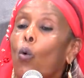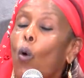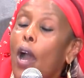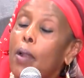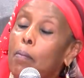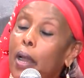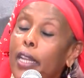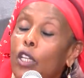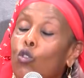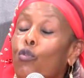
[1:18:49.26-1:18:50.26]
One
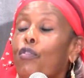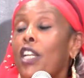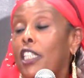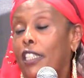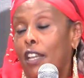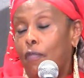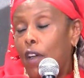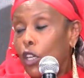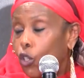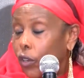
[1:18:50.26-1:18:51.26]
money to finish the
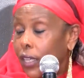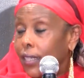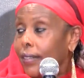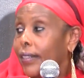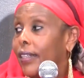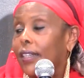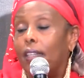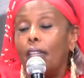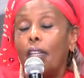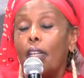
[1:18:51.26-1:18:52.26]
factory,
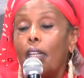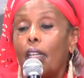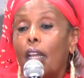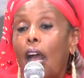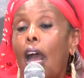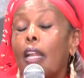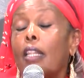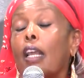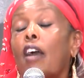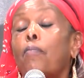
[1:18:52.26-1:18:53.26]
and
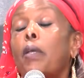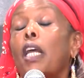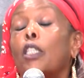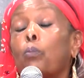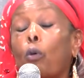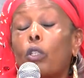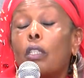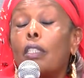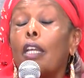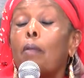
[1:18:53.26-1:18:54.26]
the government has bought
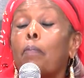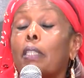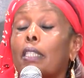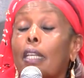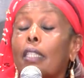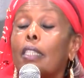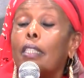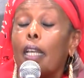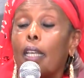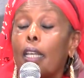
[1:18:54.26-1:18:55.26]
10%
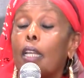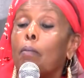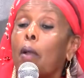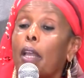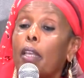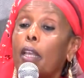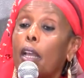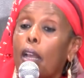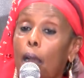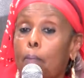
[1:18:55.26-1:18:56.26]
stake in my
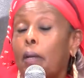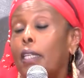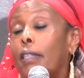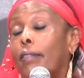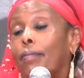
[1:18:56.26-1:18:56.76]
company.